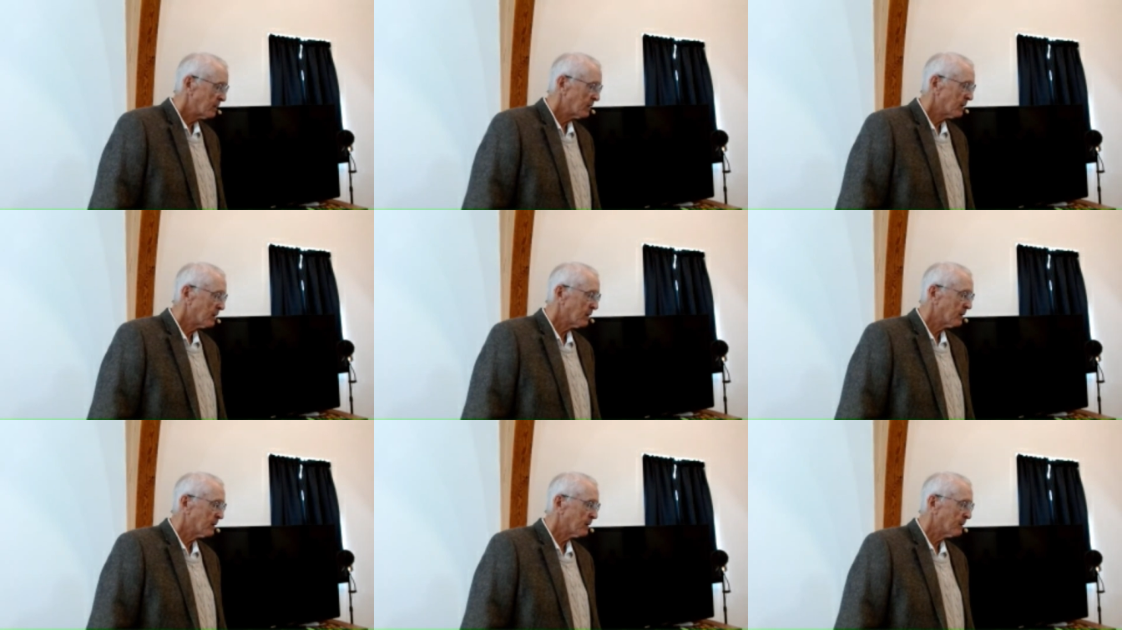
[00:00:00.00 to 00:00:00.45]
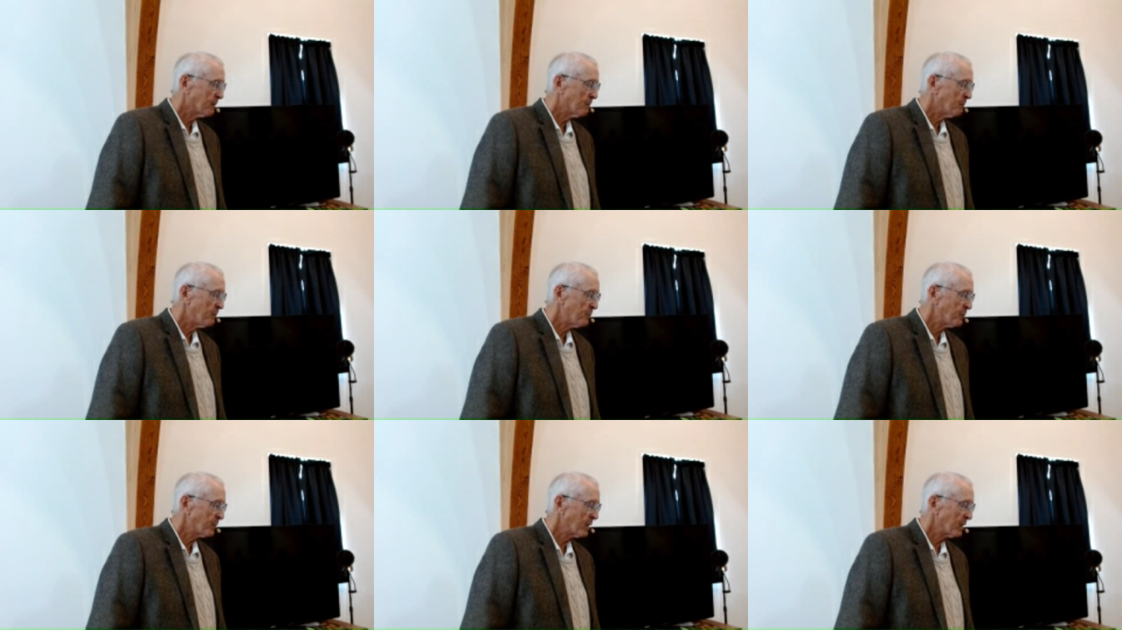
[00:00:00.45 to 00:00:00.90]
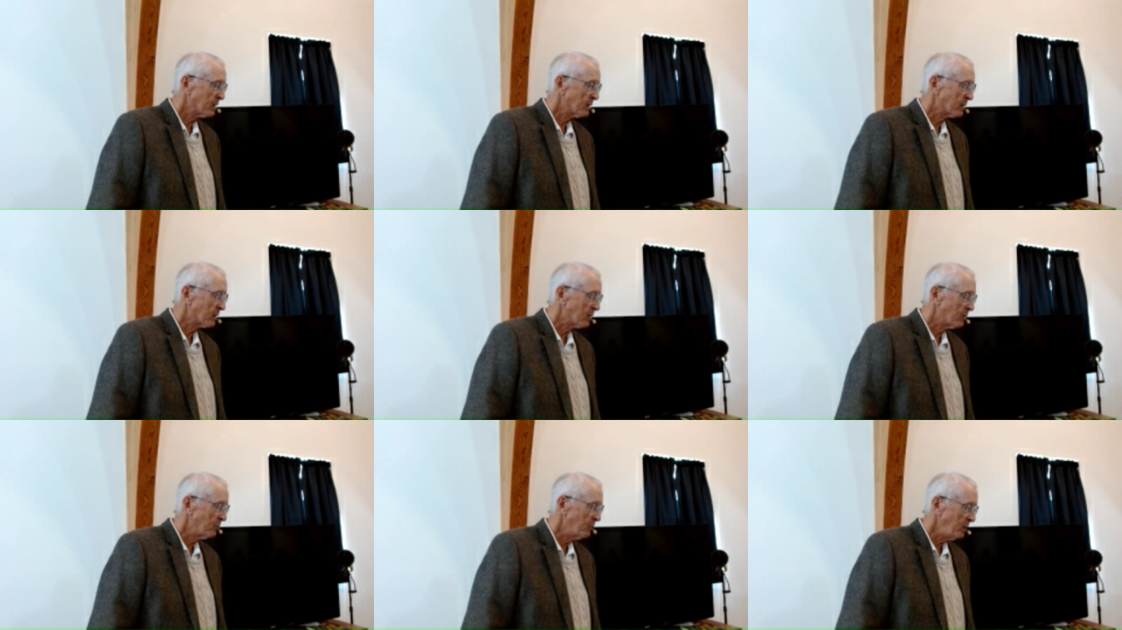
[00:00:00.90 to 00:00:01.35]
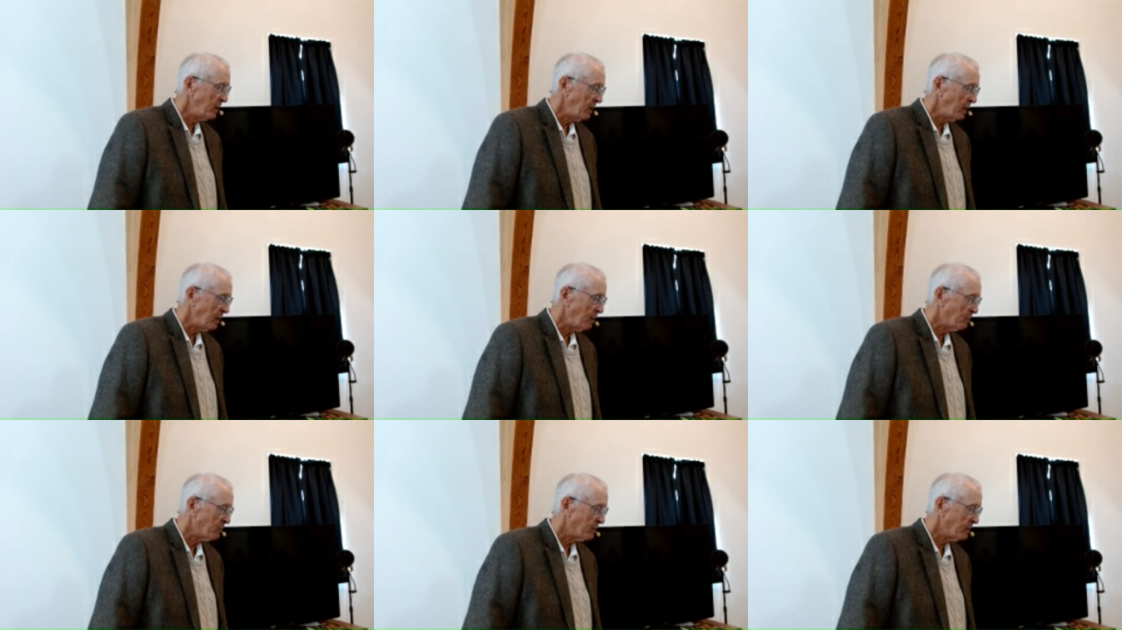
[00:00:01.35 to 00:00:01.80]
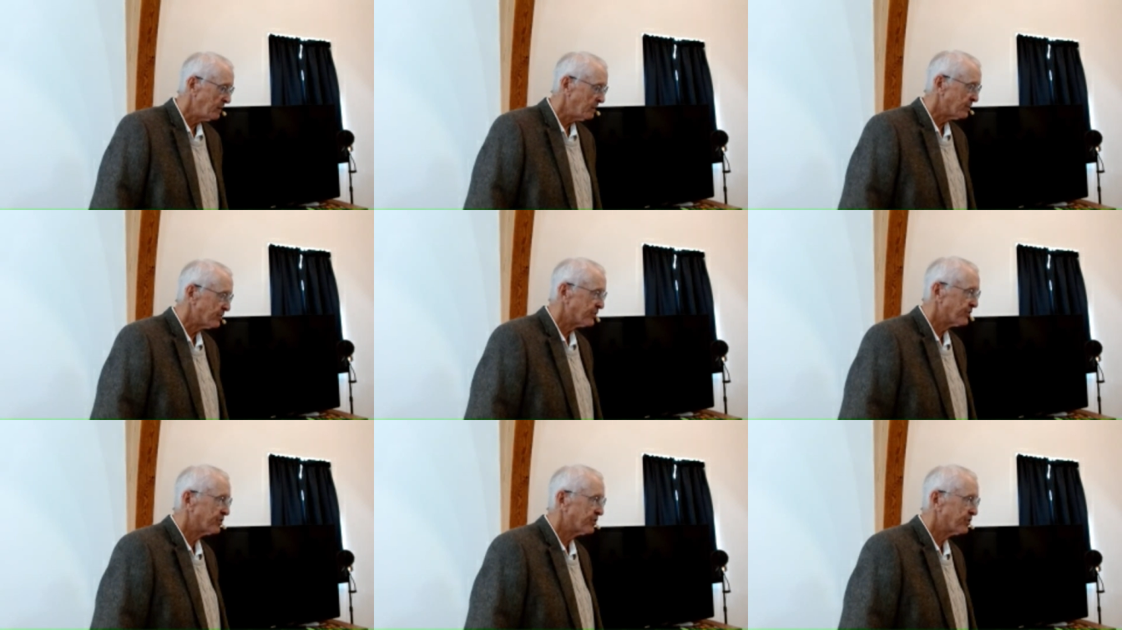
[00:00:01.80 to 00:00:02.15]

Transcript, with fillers: um, little meme is